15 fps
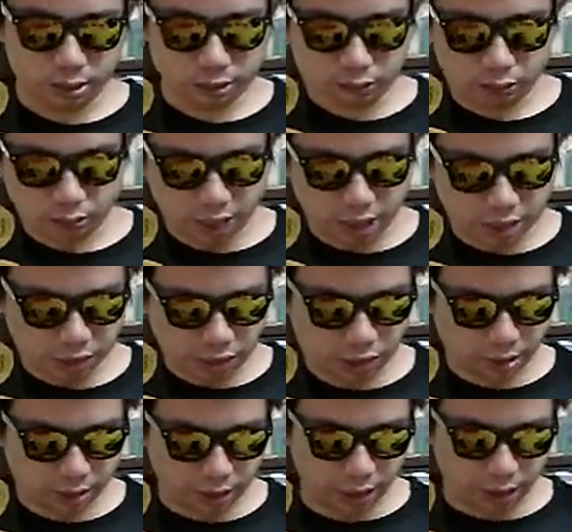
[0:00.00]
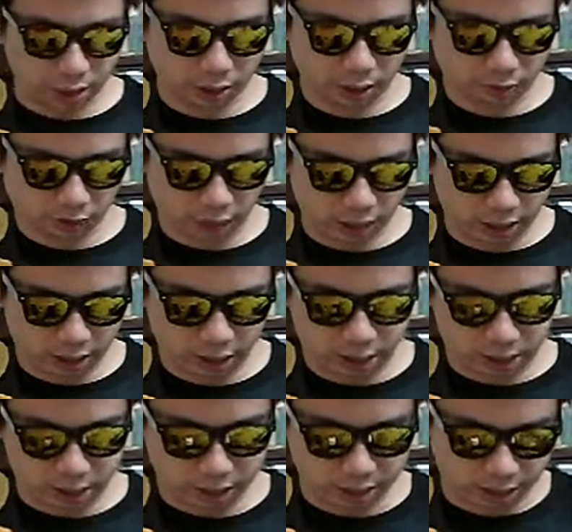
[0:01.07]
So next question for
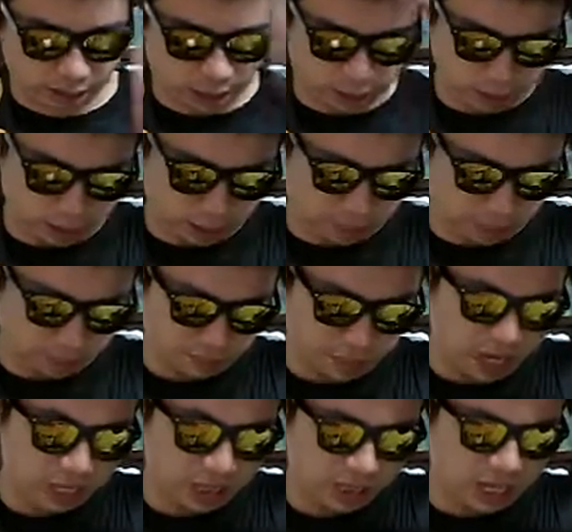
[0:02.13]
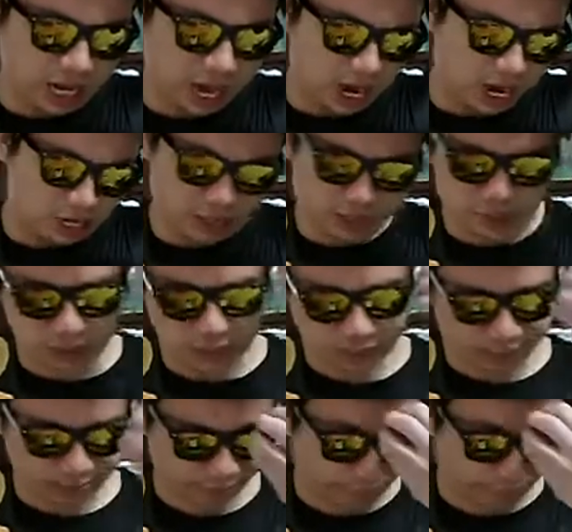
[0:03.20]
this Miss Nancy.